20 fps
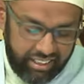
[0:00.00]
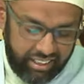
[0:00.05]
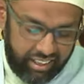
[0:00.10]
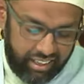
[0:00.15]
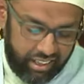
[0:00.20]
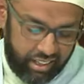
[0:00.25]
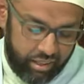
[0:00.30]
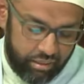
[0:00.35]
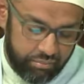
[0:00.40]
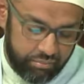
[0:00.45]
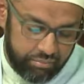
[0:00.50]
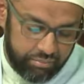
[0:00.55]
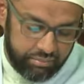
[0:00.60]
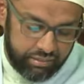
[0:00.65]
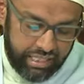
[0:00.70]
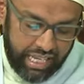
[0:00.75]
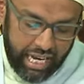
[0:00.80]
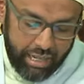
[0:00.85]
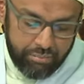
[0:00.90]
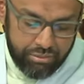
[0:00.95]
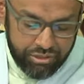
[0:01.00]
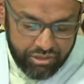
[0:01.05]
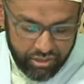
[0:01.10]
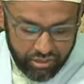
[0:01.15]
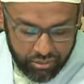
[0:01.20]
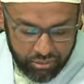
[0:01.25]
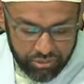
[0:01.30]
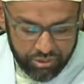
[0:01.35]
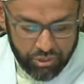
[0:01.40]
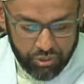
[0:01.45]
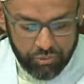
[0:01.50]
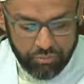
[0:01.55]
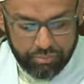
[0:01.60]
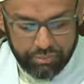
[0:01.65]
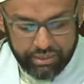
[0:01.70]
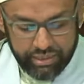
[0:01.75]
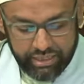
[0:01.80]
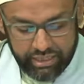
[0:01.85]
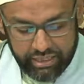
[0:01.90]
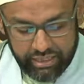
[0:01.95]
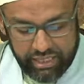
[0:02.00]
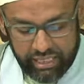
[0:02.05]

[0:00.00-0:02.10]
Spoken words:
The absolute opening.